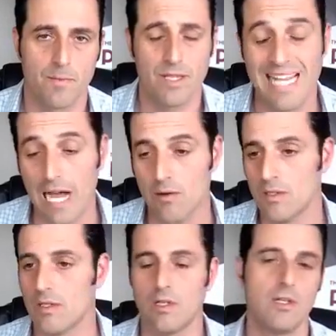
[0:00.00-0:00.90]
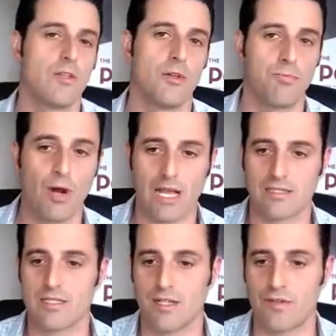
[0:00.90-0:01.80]
Now, the
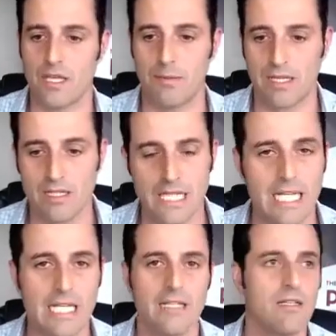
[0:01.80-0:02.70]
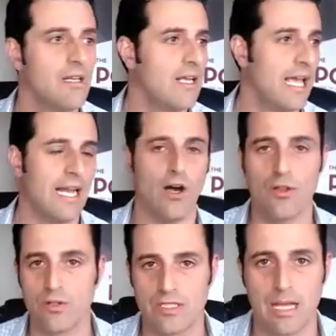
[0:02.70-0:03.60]
process of keeping clean and all
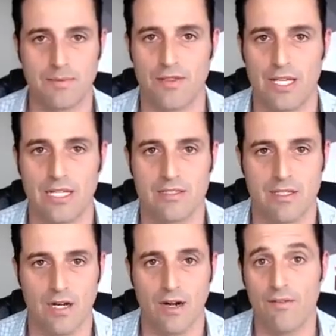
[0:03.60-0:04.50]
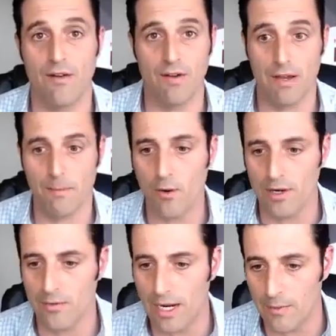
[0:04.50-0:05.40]
those types of things are very, very important, right?